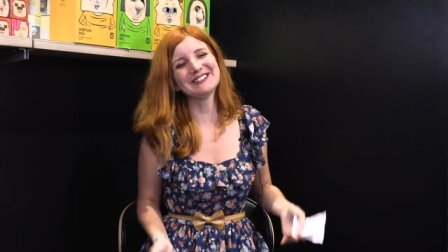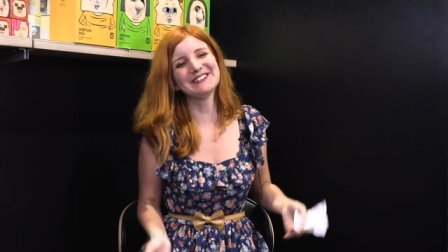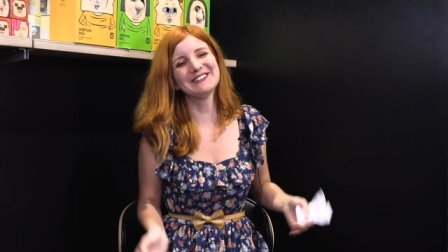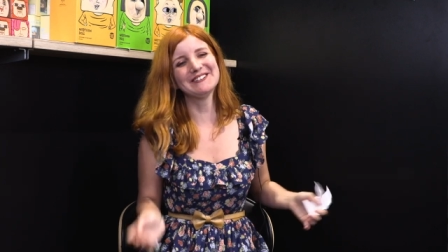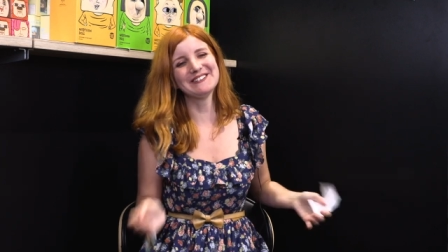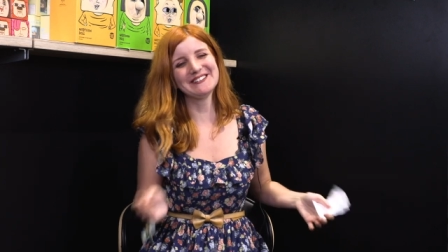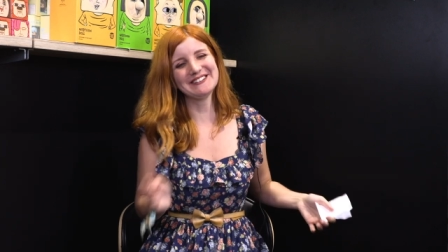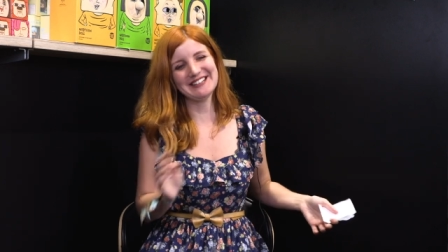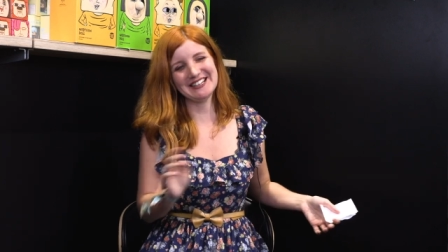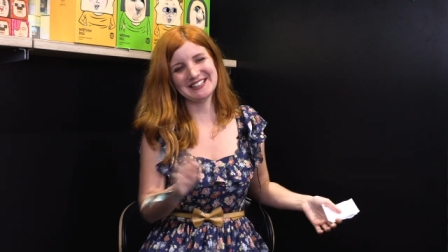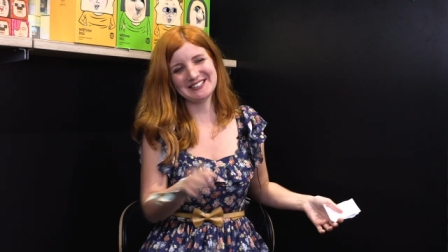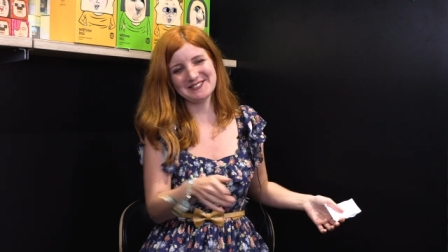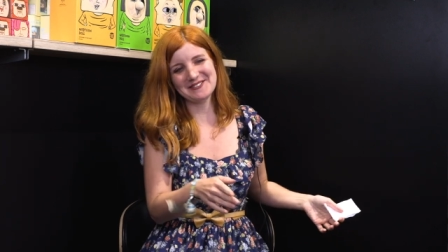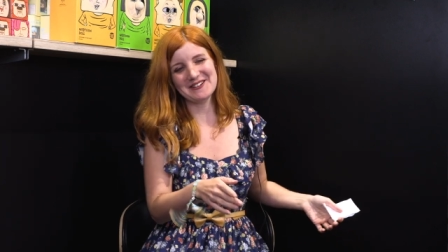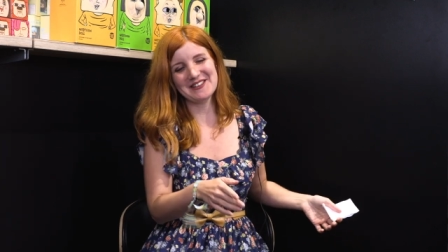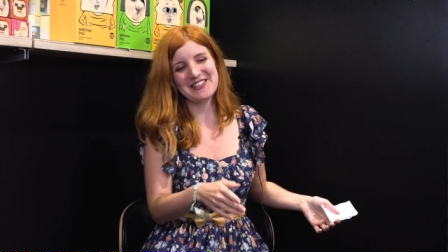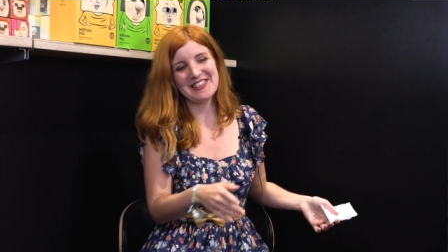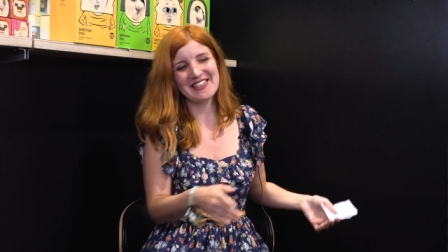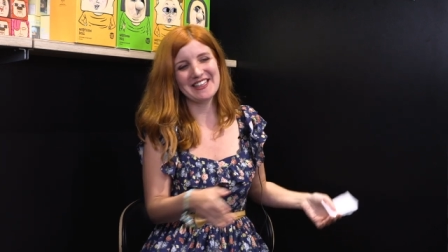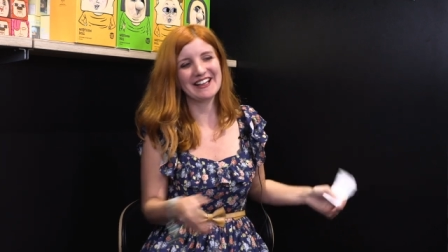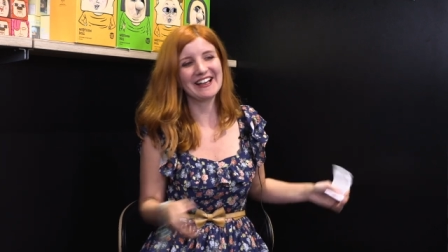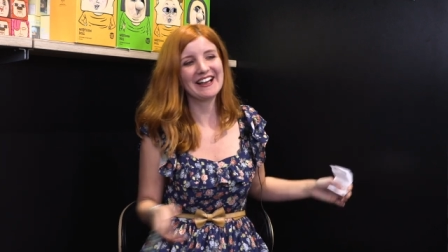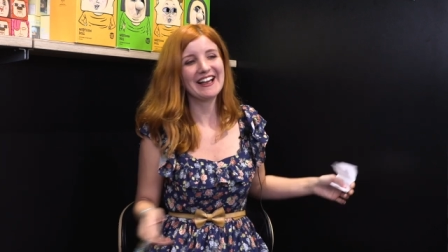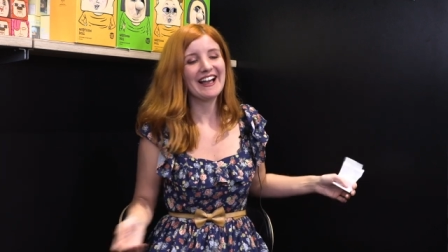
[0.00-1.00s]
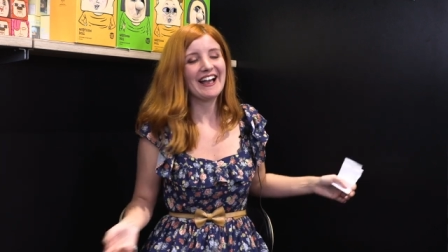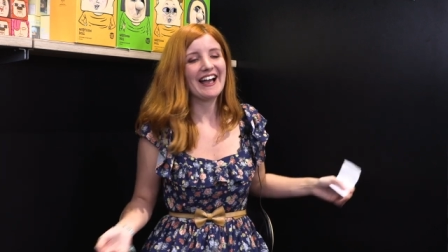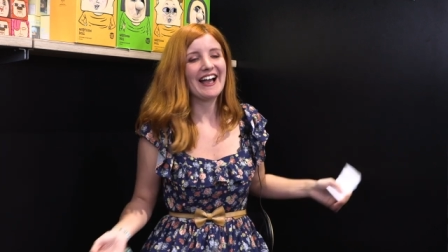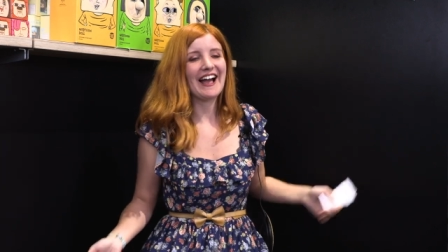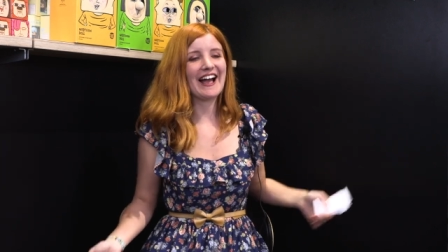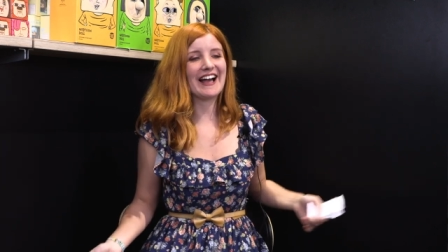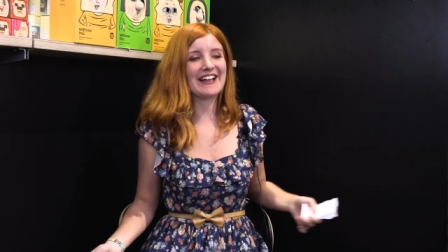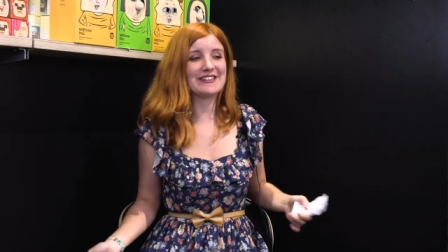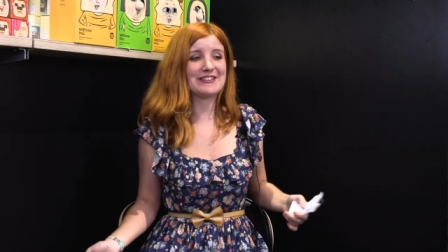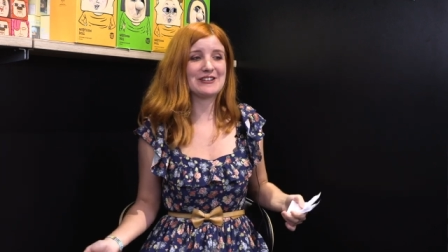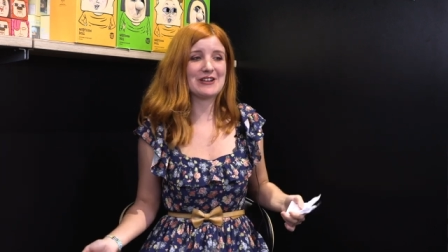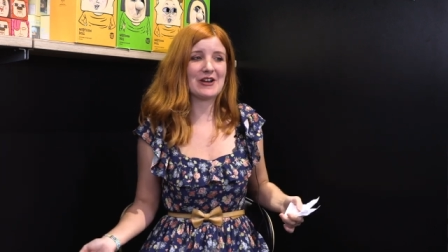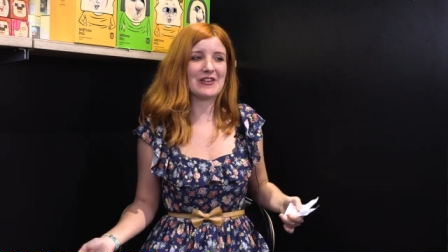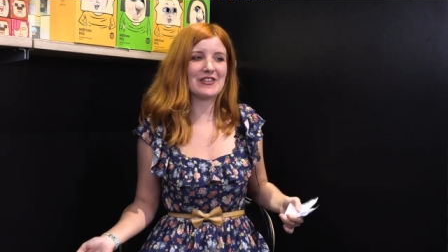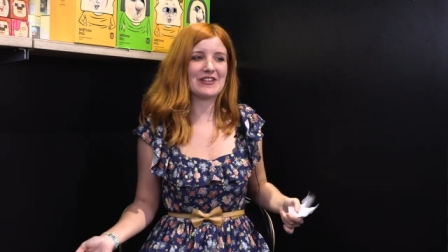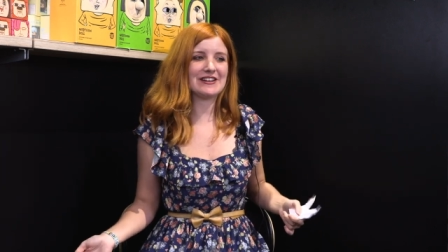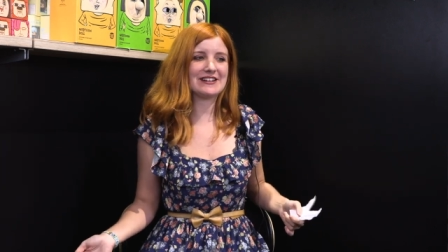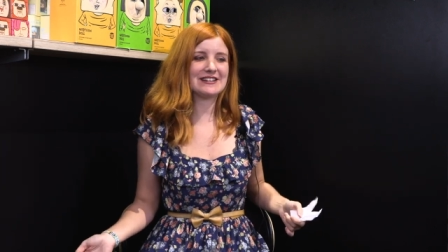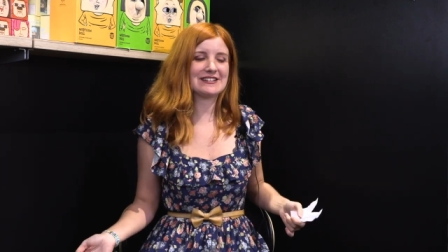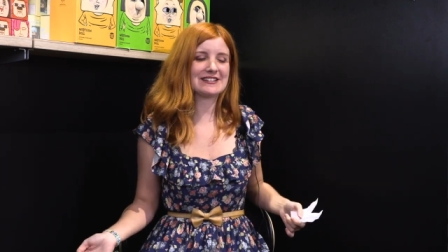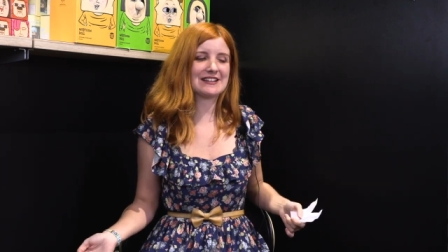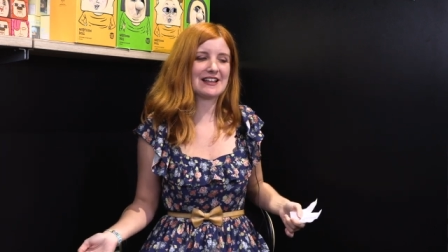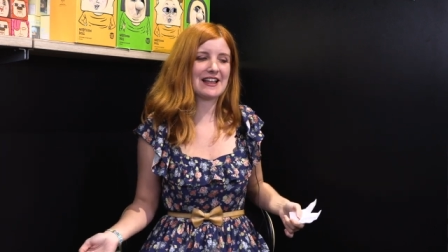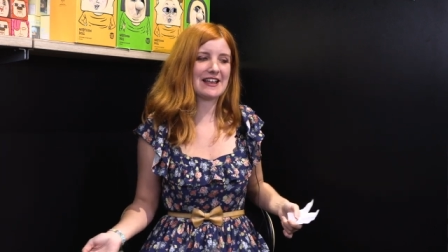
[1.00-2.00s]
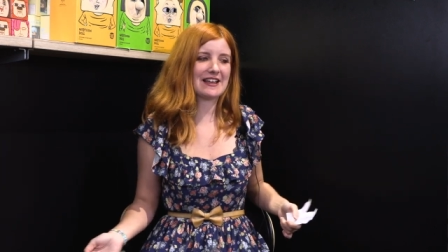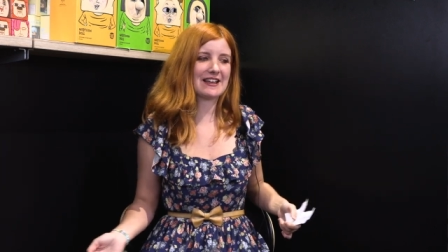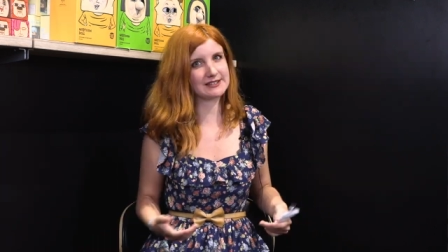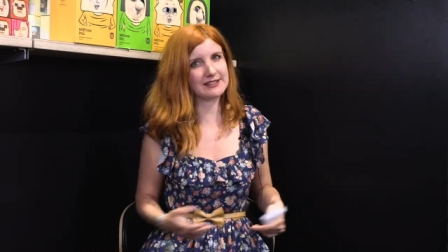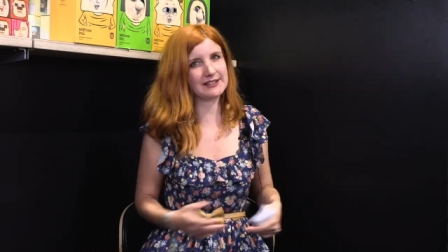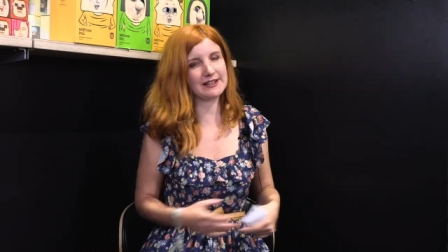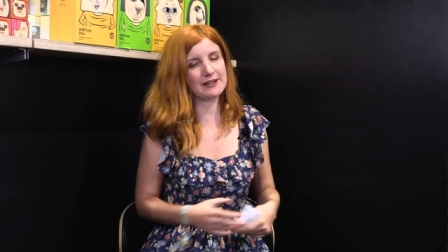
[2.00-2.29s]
so that's one thing. And the other is like